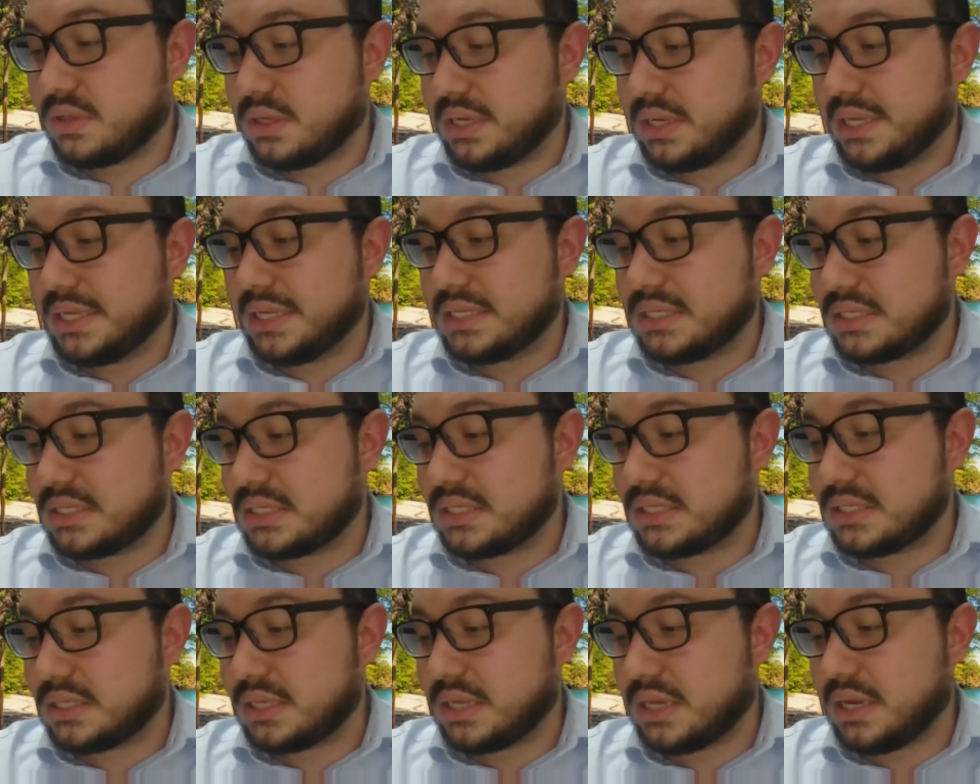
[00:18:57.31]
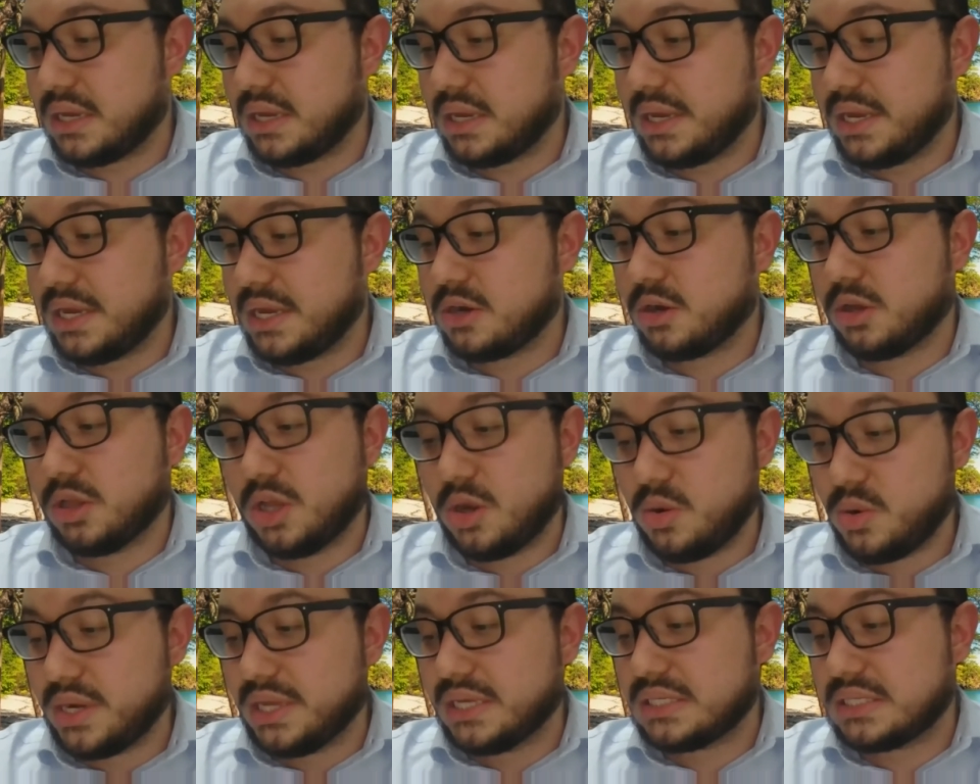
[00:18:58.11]
is in
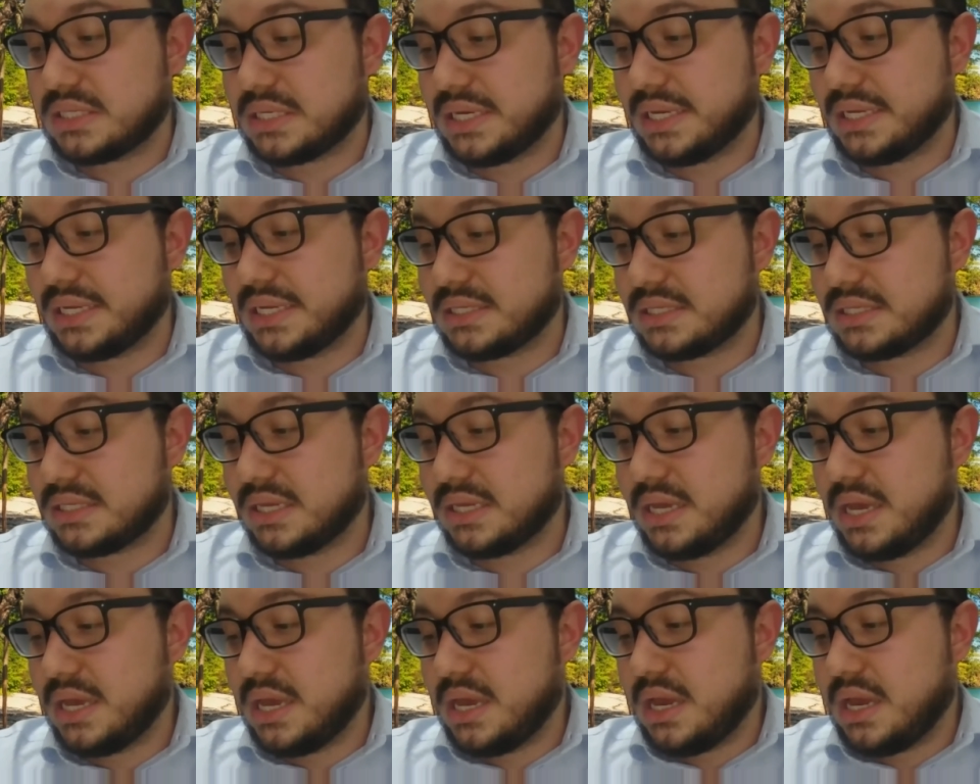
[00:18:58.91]
colones is